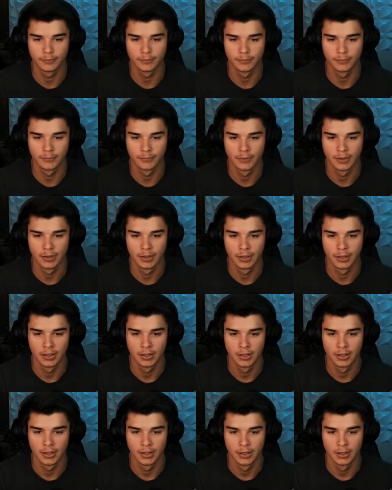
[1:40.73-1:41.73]

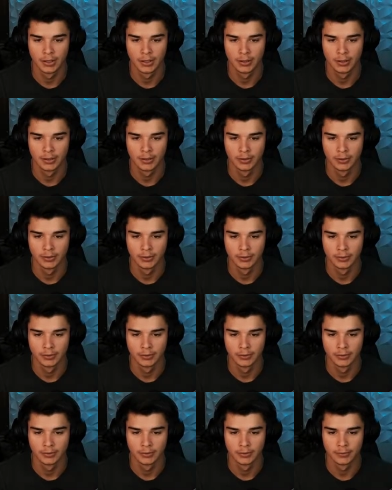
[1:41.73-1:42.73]

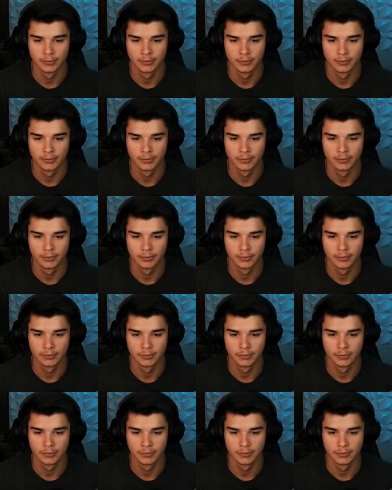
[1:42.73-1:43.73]

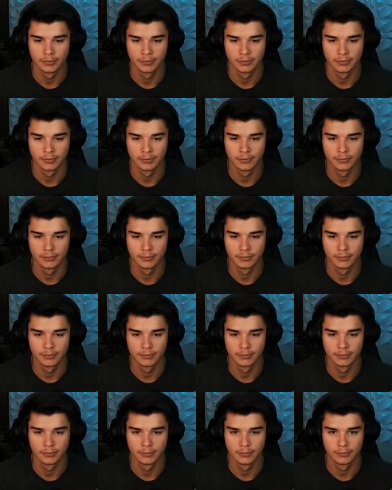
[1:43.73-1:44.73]

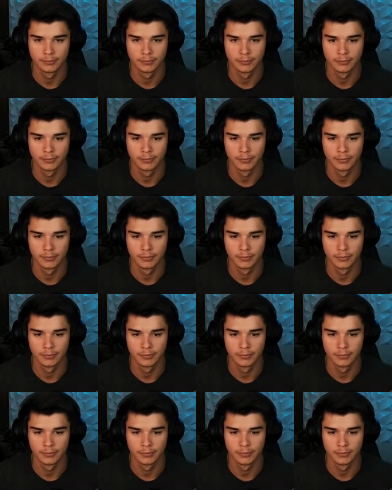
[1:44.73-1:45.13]
Nobody speaks.